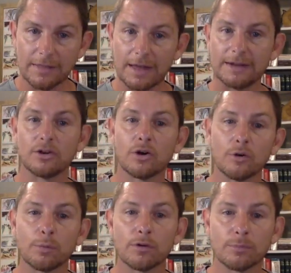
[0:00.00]
that
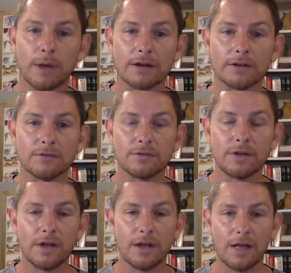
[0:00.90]
eternal perspective
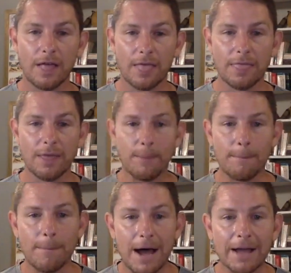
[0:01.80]
that
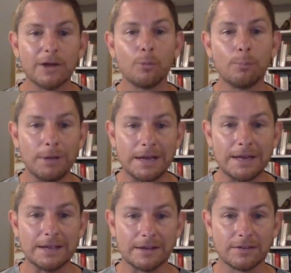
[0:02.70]
my
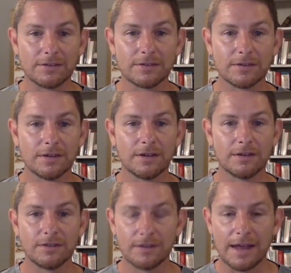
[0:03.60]
obedience
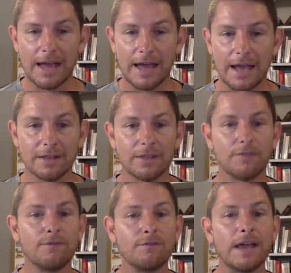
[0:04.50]
today, the
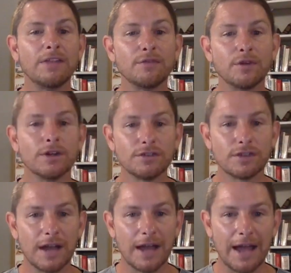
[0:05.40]
faithfulness
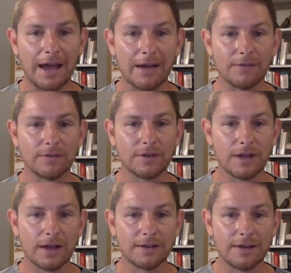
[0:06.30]
that I have to
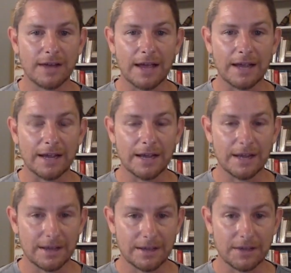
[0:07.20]
God today
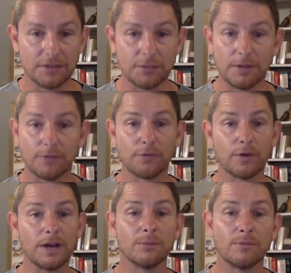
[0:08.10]
gives me a
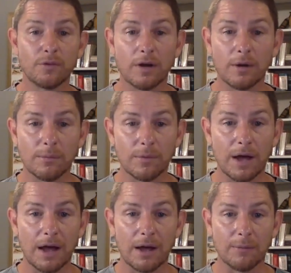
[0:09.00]
freedom from
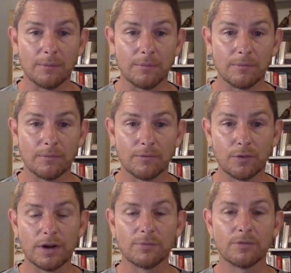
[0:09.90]
um,
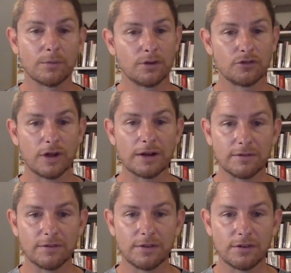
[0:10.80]
freedom from
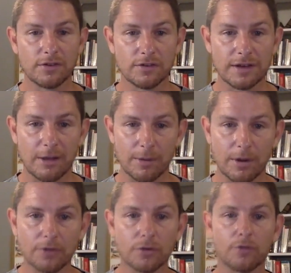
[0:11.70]
destructive decisions now, but
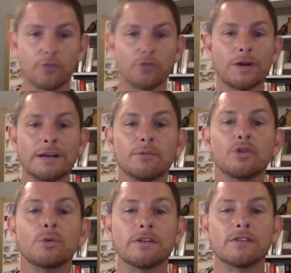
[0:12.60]
also a freedom
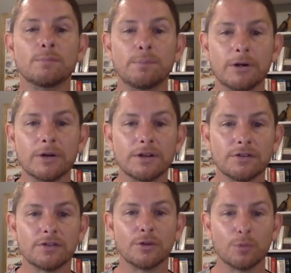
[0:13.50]
to
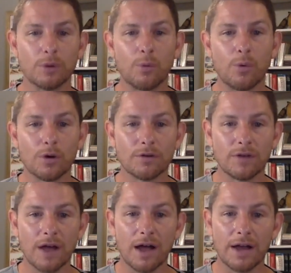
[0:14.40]
experience the reward of
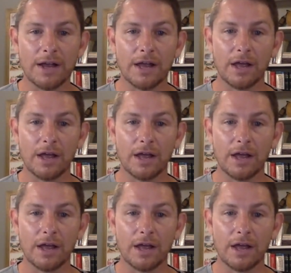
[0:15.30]
God